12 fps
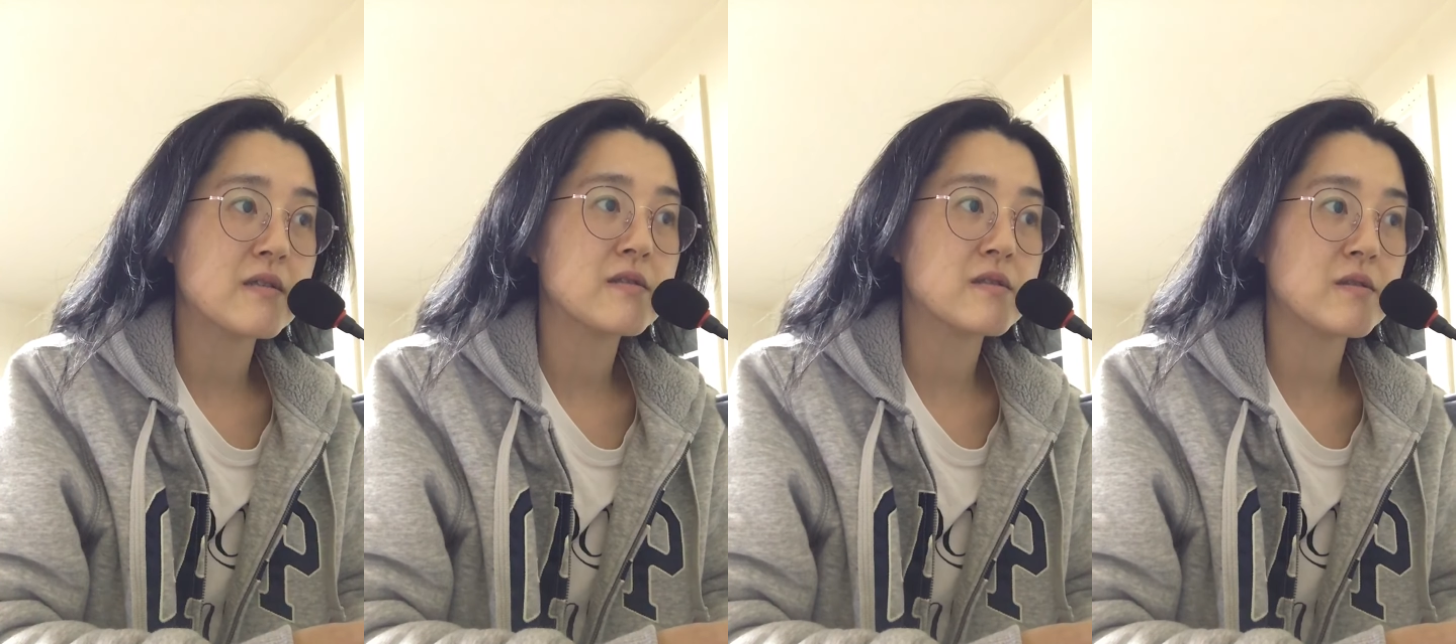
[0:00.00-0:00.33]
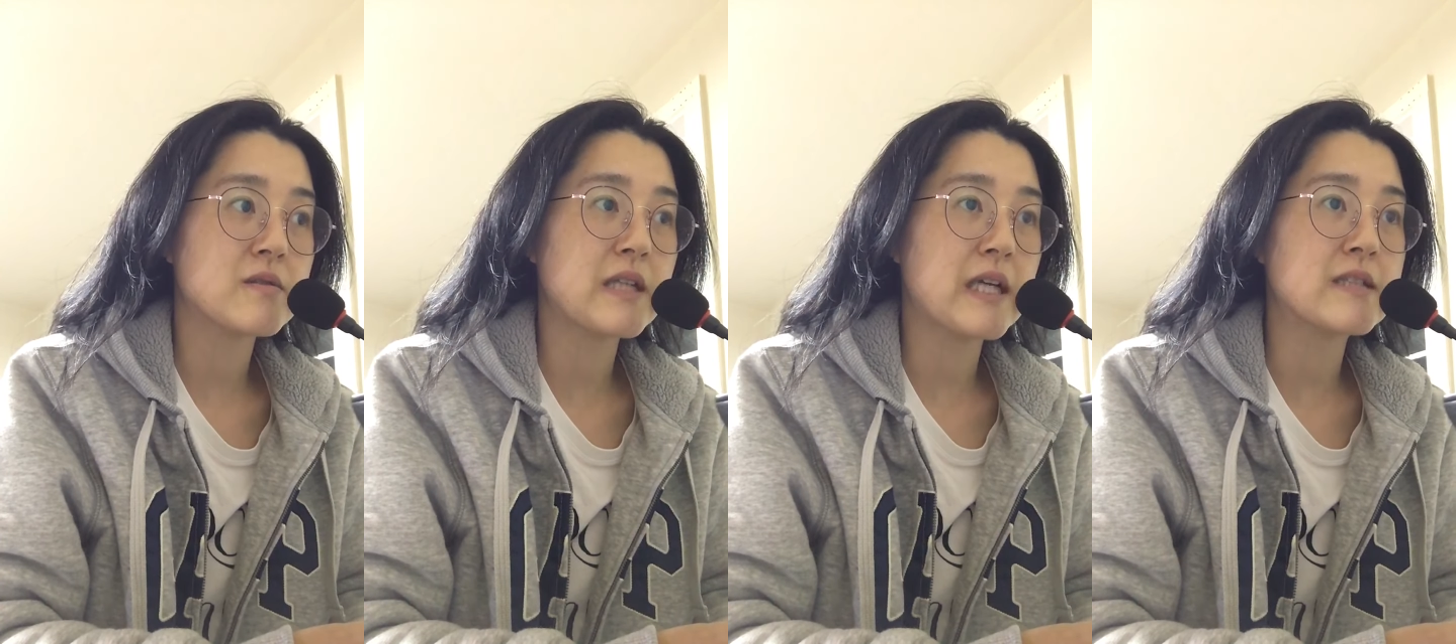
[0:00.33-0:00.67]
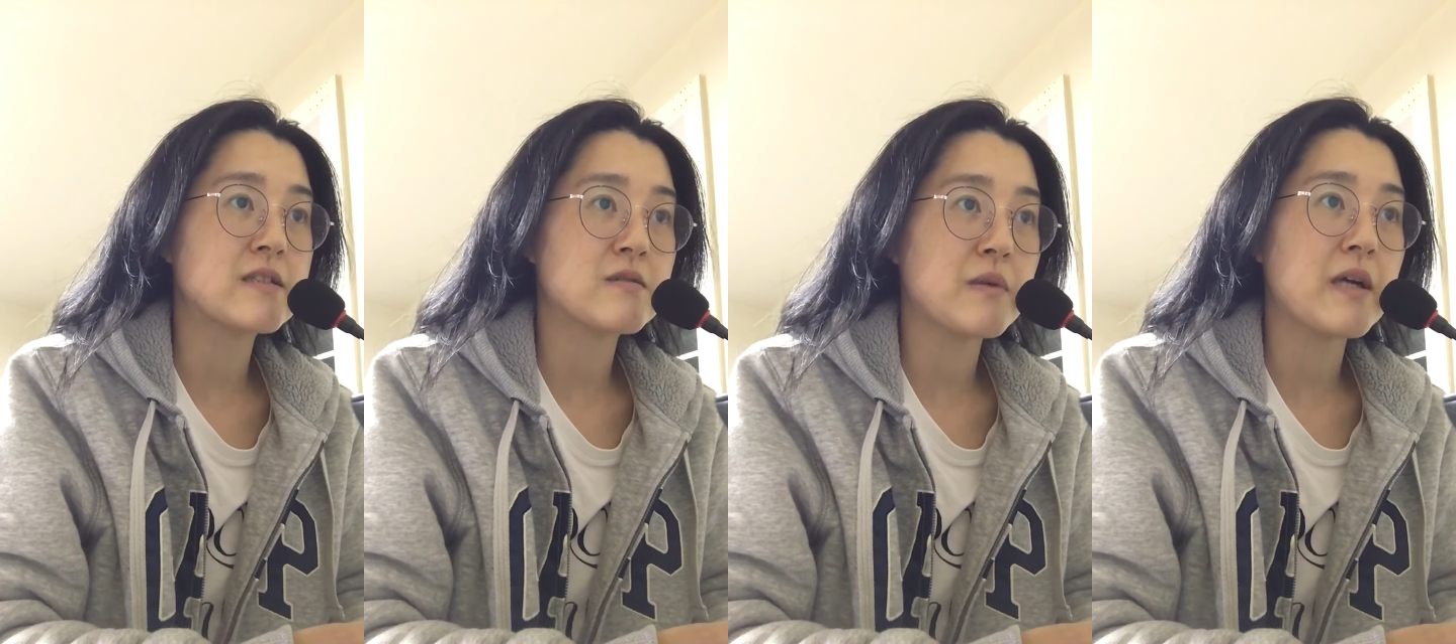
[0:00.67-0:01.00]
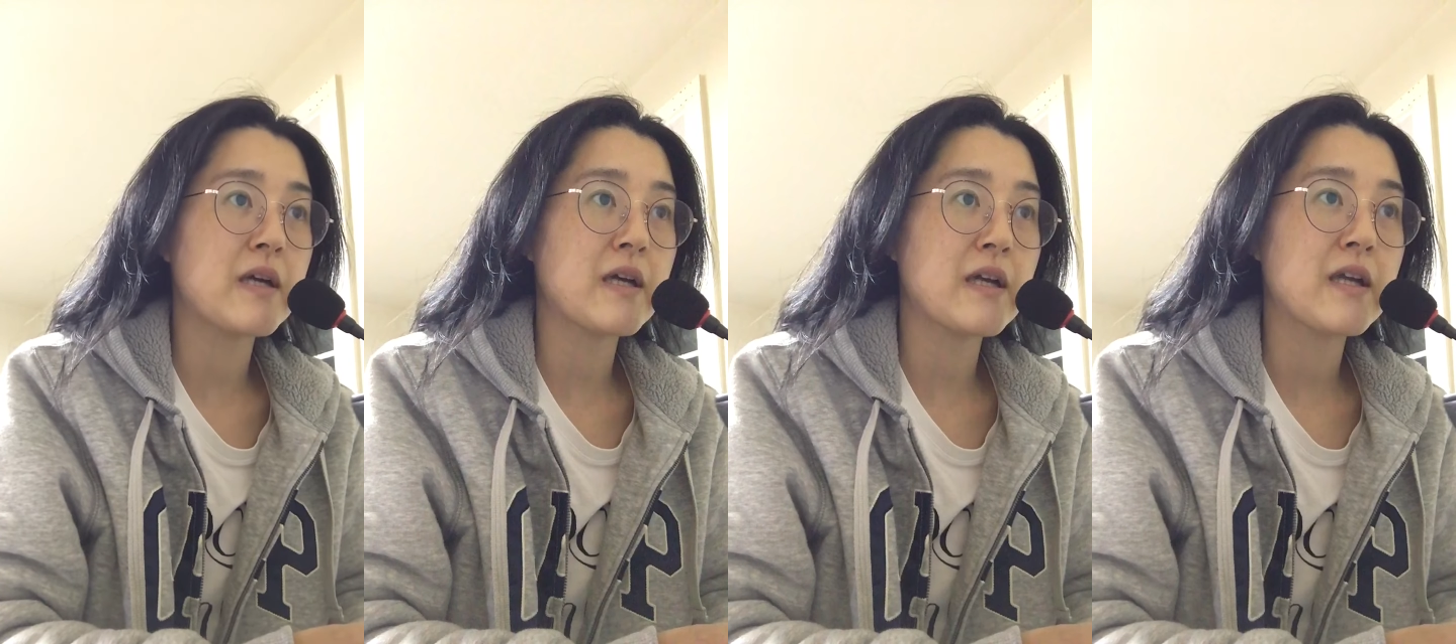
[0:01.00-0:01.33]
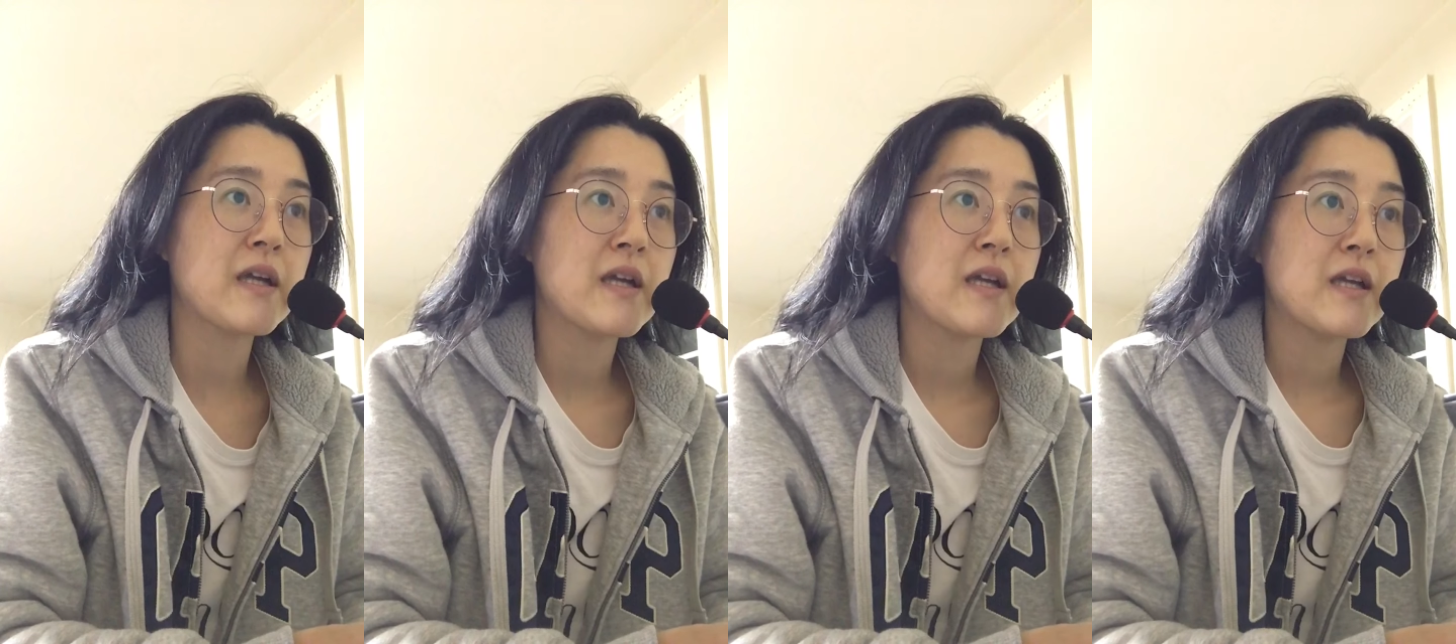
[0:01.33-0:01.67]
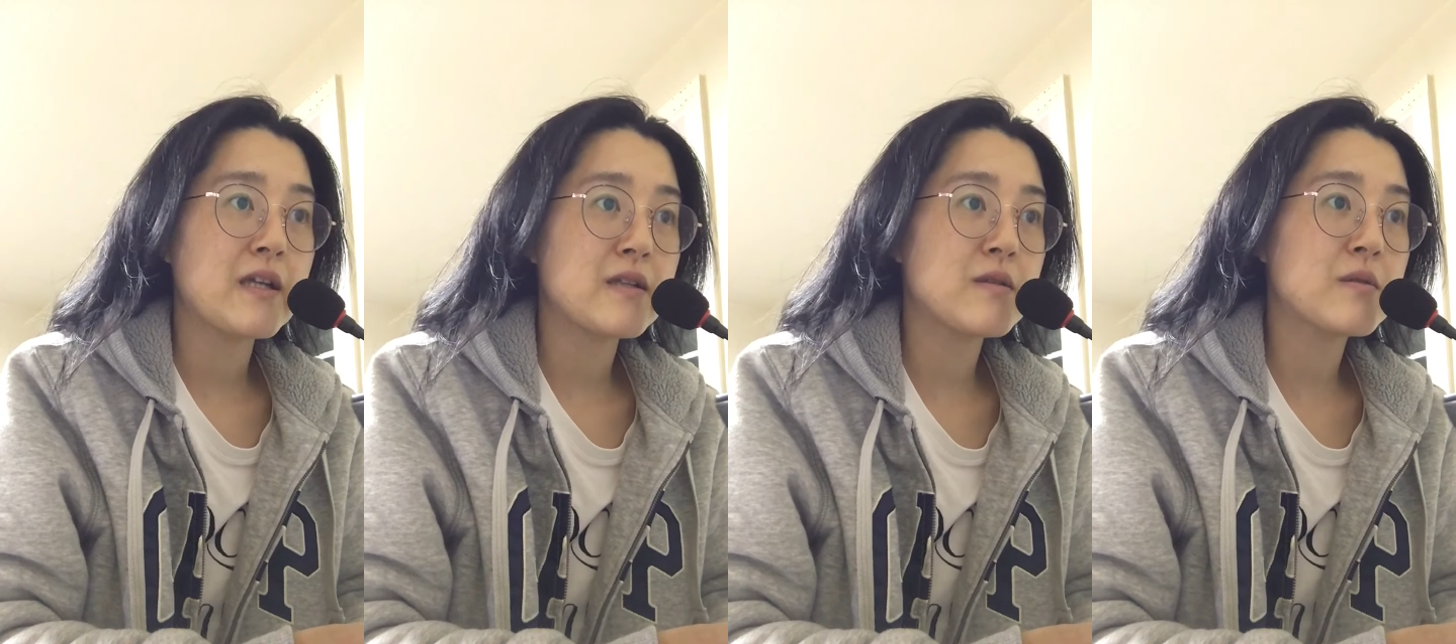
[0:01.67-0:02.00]
So that's why,
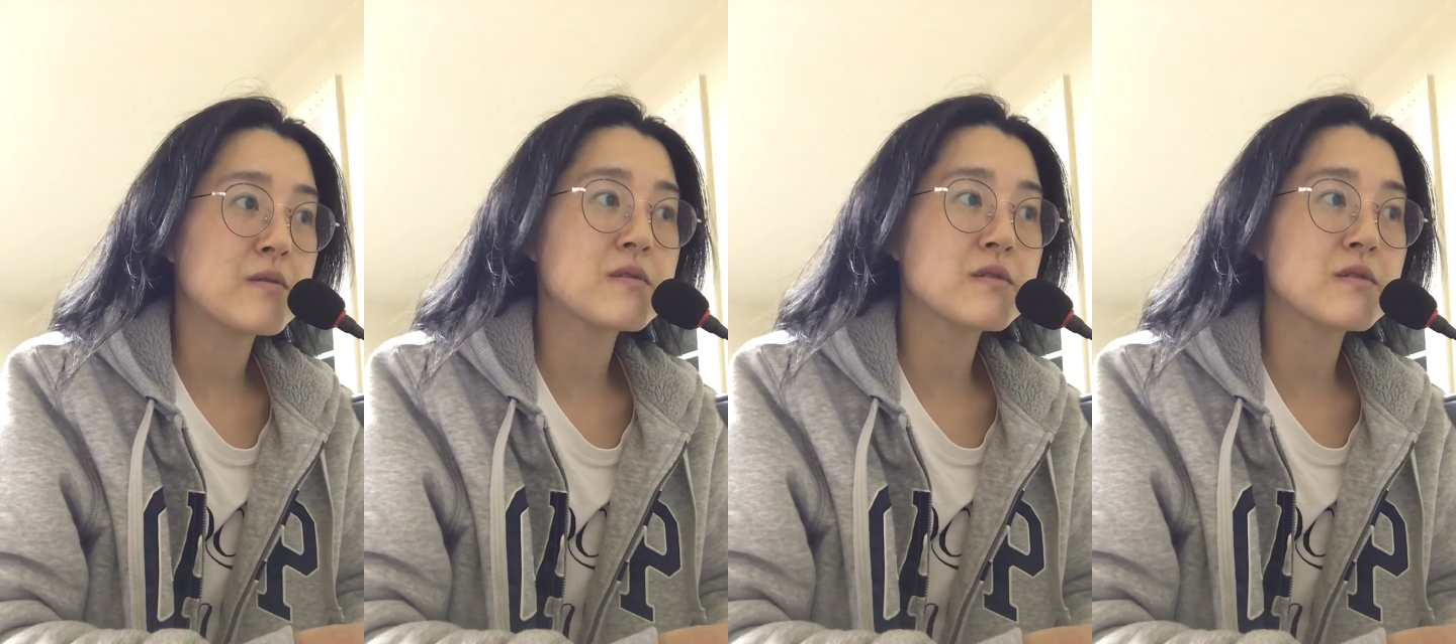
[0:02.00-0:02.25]
in order